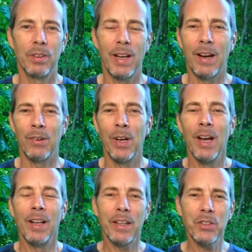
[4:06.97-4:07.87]
Now,
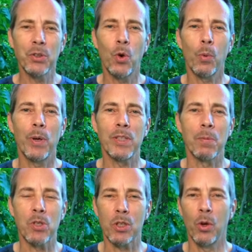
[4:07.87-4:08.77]
let's incorporate
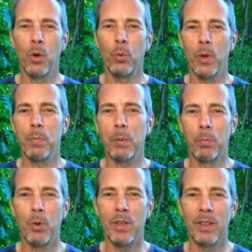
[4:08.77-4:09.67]
some slow rhythmic
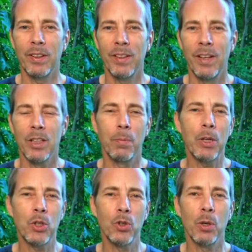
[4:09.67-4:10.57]
breathing to
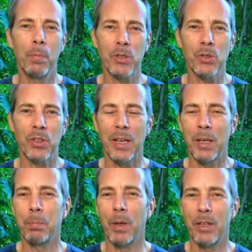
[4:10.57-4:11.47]
make sure your muscles are
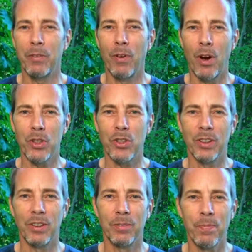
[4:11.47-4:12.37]
getting plenty of oxygen.